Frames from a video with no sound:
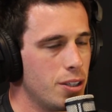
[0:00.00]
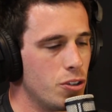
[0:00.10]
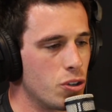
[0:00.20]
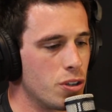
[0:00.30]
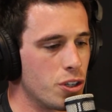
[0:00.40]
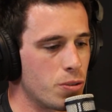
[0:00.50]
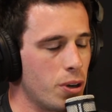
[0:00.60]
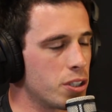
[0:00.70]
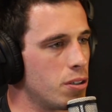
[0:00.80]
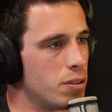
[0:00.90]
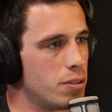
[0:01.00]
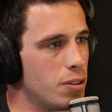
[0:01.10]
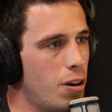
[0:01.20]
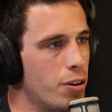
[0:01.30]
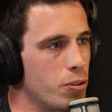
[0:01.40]
shouldn't just rest on
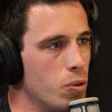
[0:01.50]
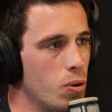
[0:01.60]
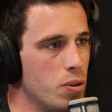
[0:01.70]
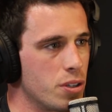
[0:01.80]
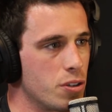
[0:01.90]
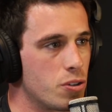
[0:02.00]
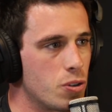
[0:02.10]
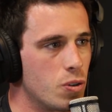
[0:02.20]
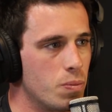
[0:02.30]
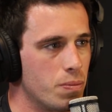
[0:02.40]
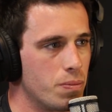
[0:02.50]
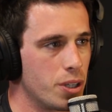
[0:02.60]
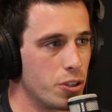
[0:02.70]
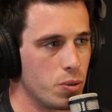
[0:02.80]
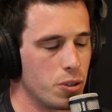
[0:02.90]
your laurels and assume
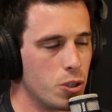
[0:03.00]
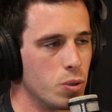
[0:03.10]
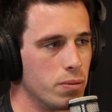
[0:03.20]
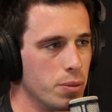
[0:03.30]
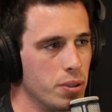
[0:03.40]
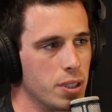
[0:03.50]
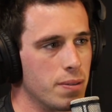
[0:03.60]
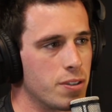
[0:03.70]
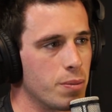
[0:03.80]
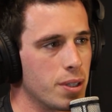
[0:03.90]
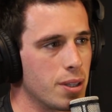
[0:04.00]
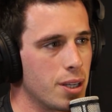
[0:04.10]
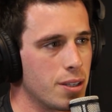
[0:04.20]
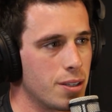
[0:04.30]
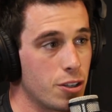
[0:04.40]
because you intuitively believe something
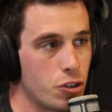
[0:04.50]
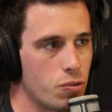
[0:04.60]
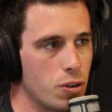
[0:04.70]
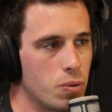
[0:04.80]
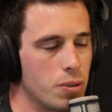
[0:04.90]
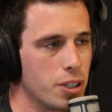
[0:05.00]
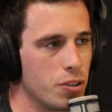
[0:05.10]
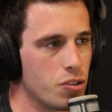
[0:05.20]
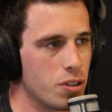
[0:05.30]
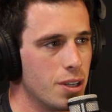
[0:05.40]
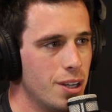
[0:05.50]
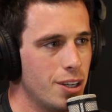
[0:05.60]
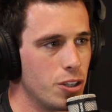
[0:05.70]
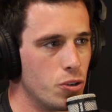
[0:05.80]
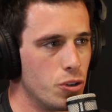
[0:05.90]
that it's true. Like you should
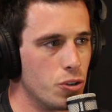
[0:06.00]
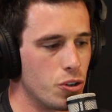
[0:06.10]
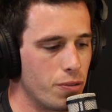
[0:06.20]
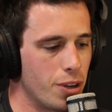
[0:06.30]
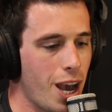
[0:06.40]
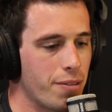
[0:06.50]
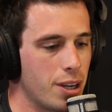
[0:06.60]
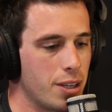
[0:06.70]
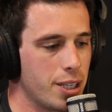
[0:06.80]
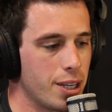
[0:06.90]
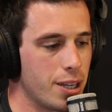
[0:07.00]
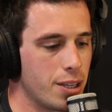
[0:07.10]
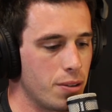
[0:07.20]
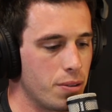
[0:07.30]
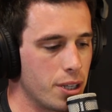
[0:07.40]
if you have an idea
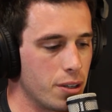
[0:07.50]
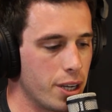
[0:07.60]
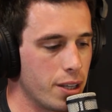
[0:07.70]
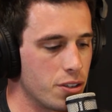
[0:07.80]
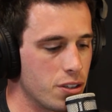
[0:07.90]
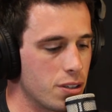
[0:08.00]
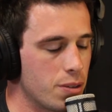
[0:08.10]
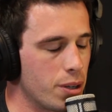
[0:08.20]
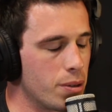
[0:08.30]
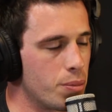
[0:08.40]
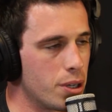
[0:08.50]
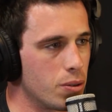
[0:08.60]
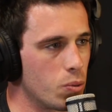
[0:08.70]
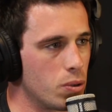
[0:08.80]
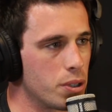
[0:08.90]
and you think, okay, this is something I want to put out
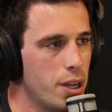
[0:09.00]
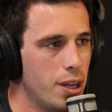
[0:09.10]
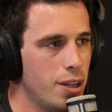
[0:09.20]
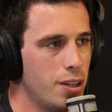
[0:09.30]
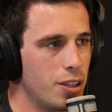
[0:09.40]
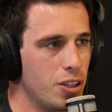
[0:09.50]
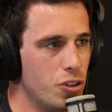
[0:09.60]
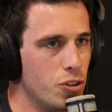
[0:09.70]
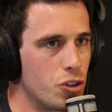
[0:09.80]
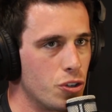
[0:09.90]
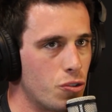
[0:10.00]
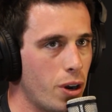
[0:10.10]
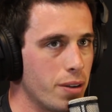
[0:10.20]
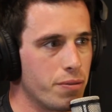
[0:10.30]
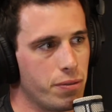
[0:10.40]
in the world, you should
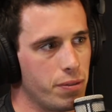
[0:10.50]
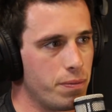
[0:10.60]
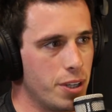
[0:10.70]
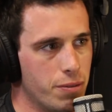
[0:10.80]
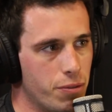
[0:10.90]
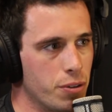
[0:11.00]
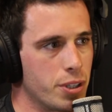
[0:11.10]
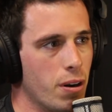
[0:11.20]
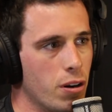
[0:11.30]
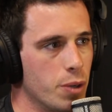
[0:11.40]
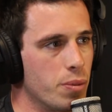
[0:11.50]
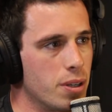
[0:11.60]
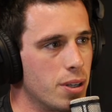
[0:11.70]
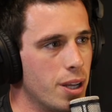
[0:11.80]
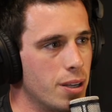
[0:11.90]
try to invert the
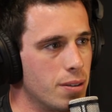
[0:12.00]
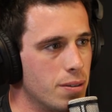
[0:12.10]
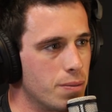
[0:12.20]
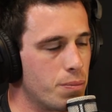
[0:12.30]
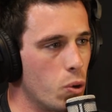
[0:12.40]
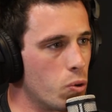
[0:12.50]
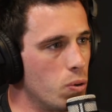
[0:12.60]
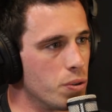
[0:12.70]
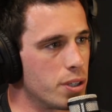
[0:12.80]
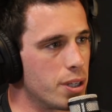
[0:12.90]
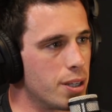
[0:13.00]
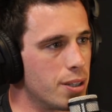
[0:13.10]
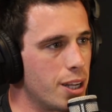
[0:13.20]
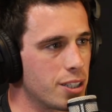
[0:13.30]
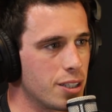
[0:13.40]
argument and poke holes in it,
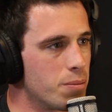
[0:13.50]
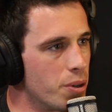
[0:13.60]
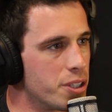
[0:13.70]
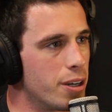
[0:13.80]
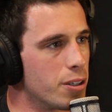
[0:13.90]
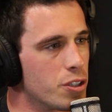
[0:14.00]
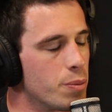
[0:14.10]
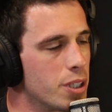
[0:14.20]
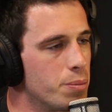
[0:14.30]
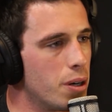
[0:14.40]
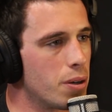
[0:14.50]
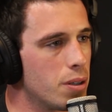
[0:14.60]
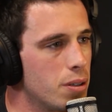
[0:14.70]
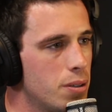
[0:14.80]
and that's going to probably tell you something about it.